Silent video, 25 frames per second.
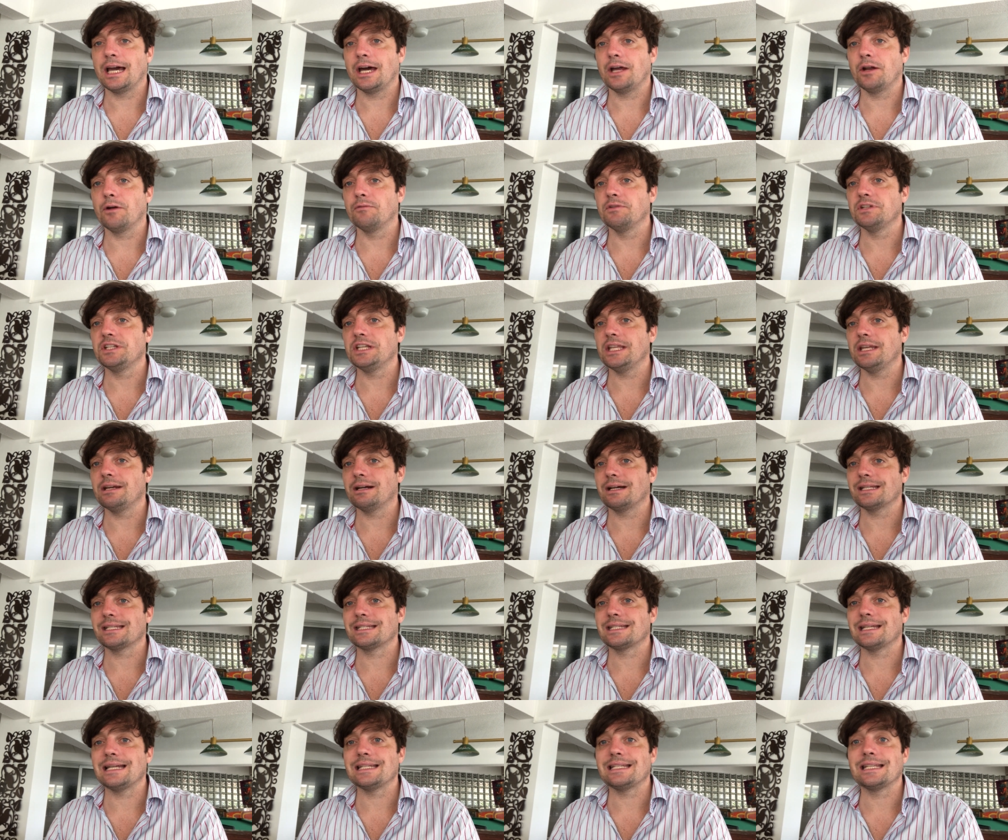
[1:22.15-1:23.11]
and obviously the
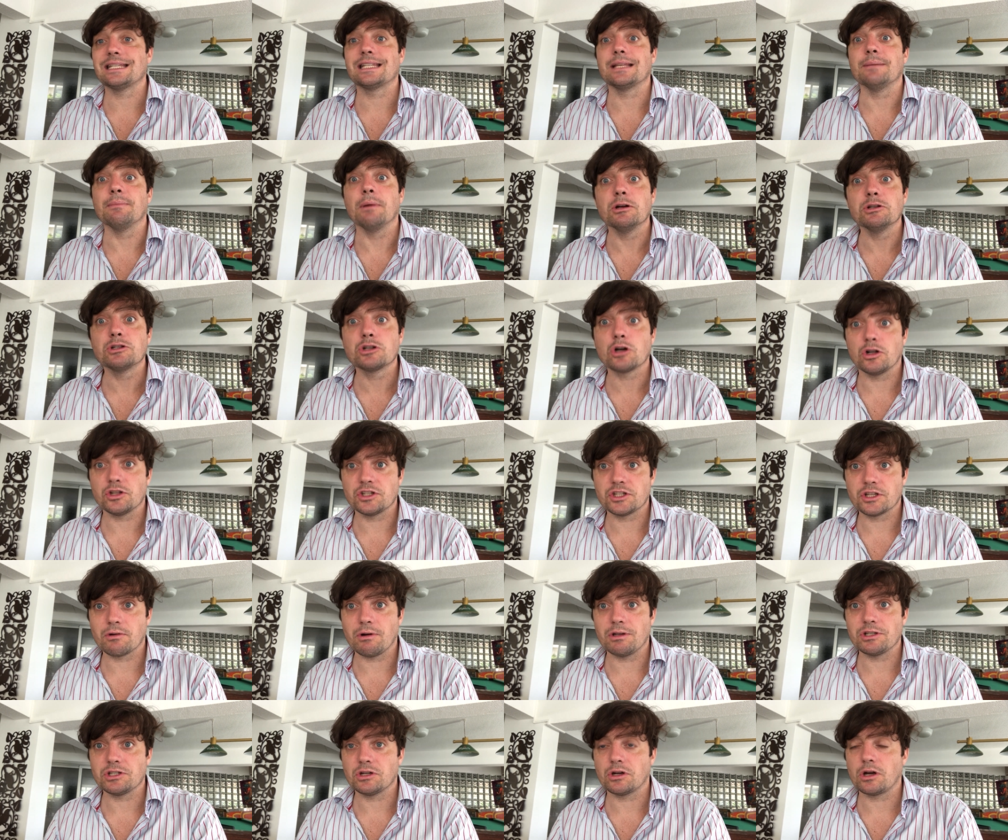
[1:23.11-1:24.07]
United States is the most
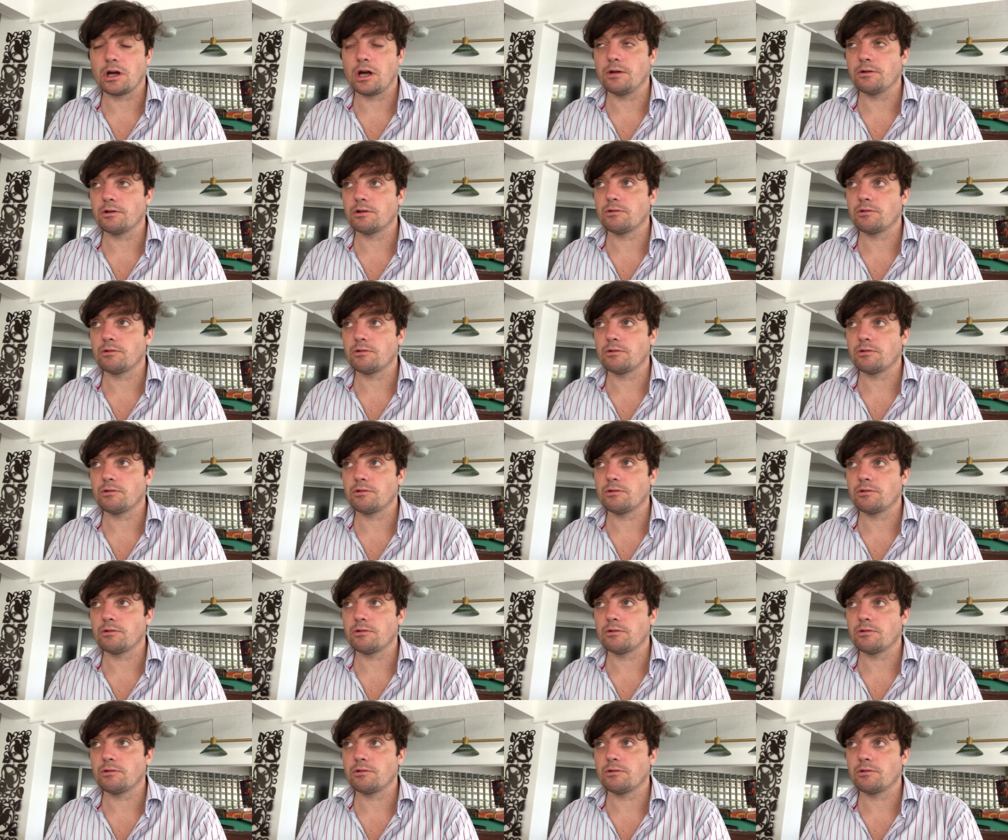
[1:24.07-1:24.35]
consequential,